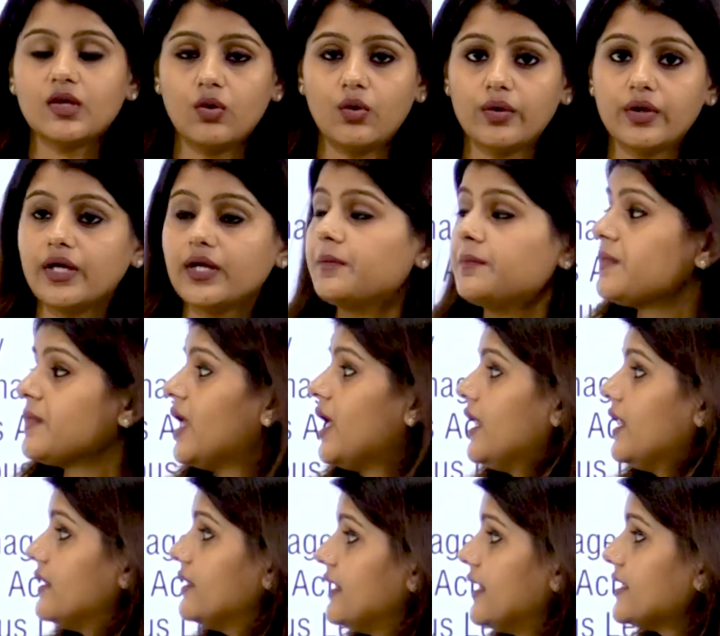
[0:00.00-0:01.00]
Okay.
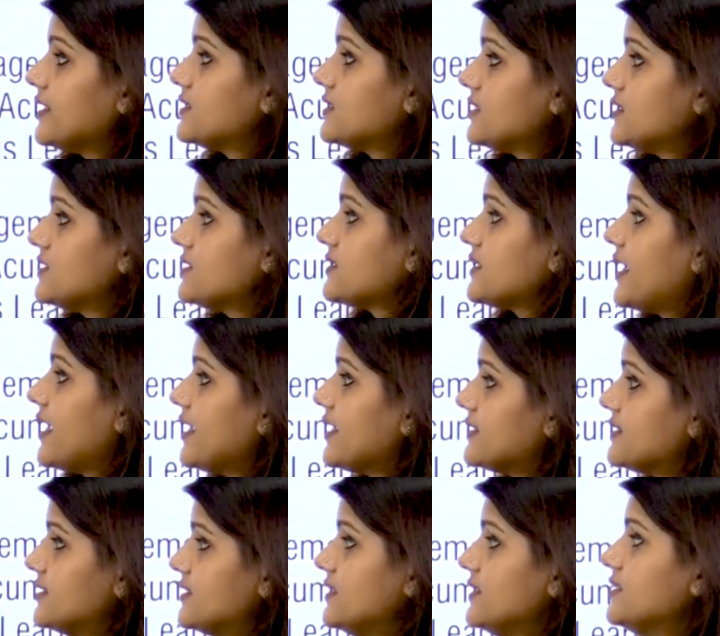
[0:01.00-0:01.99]
Next is
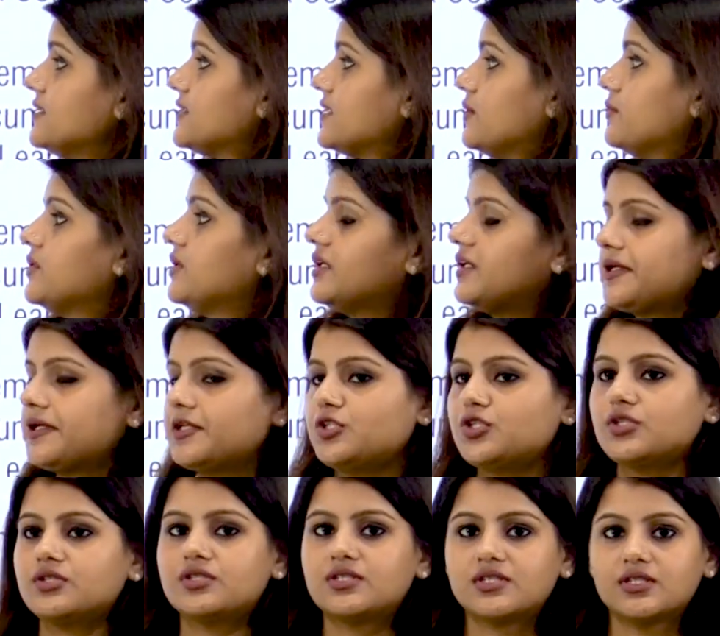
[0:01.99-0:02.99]
excellent
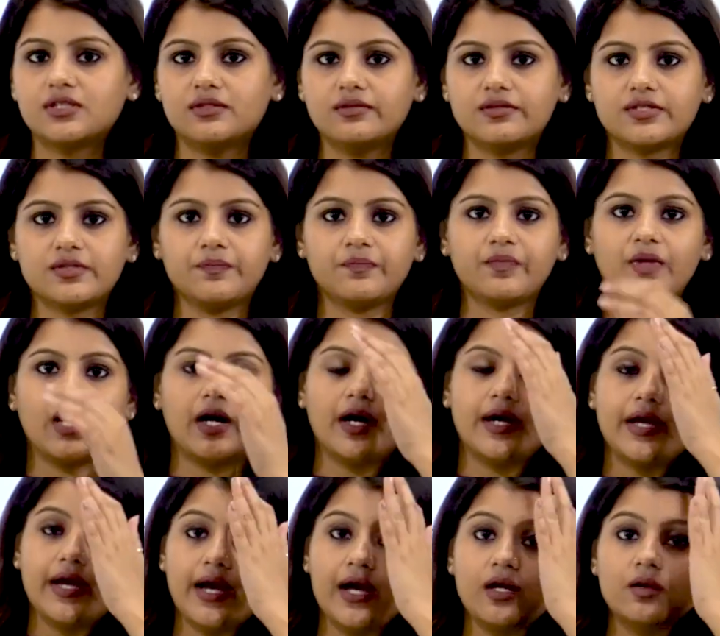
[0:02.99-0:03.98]
communication skills.
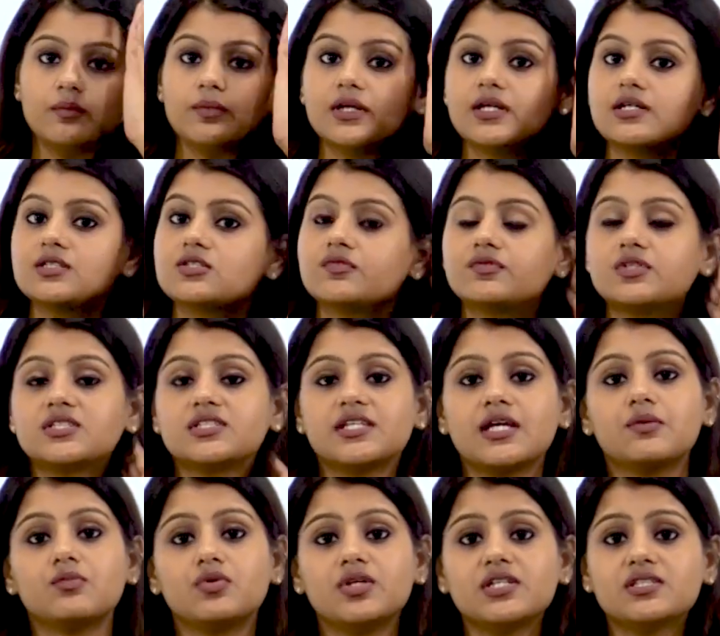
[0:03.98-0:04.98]
Again, because of the
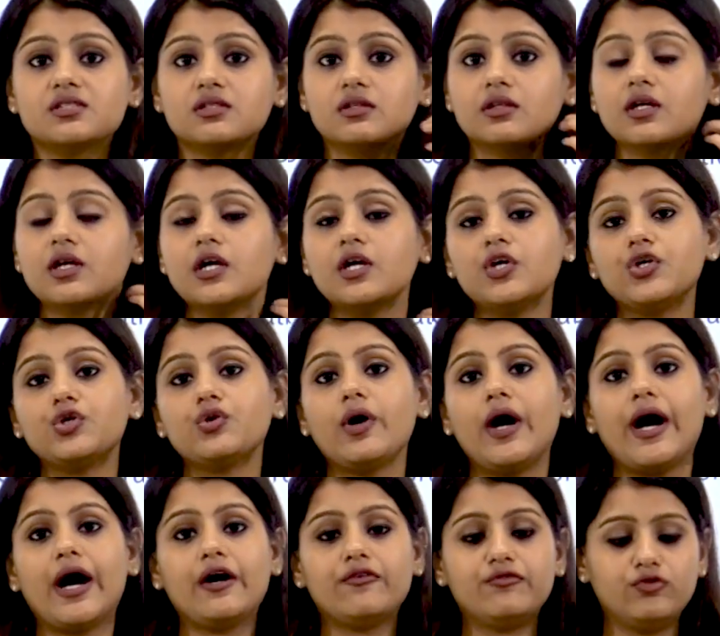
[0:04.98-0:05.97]
same reason, you
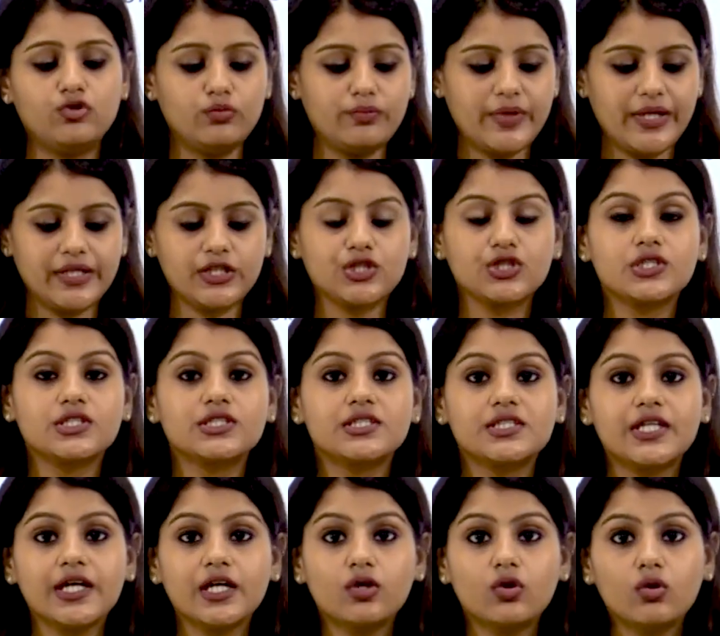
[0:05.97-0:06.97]
have to manage the
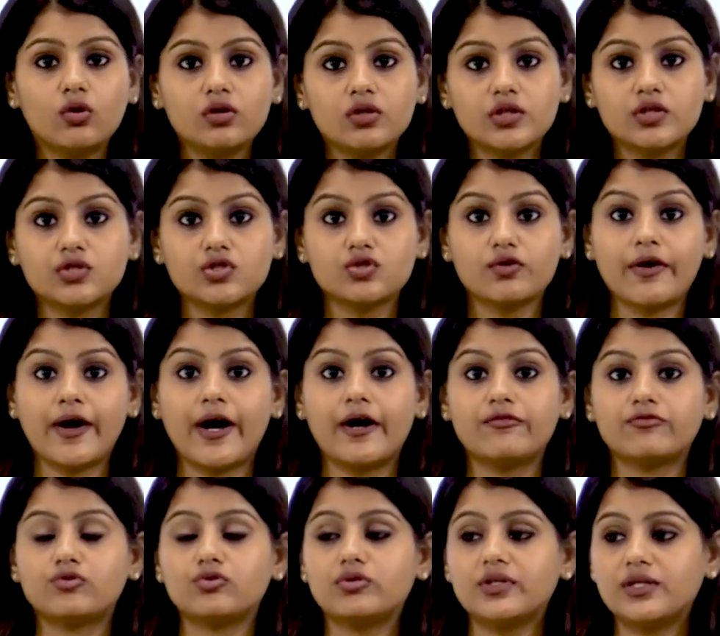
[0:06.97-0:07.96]
stakeholders. You
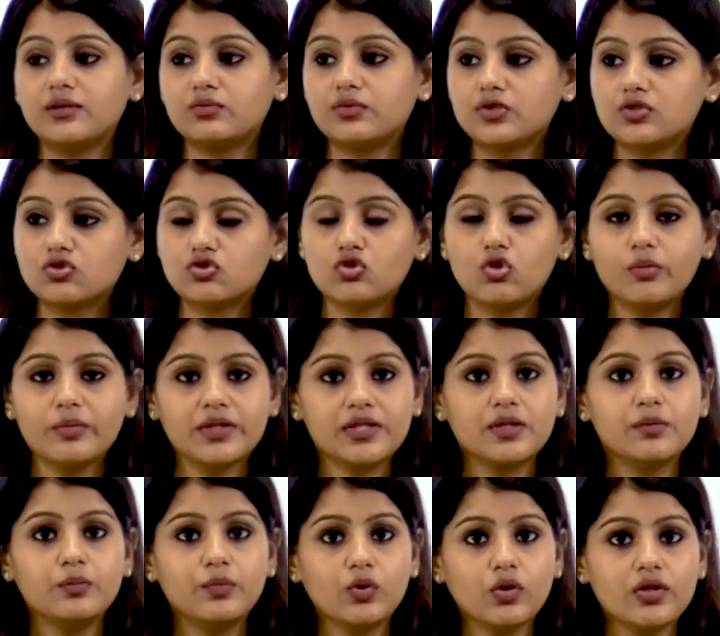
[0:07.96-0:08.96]
have to deal with so
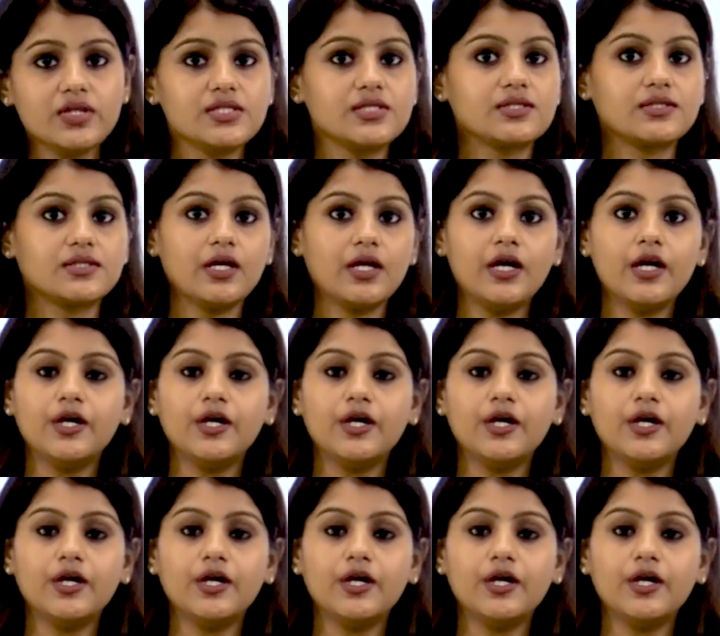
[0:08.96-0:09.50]
many employees.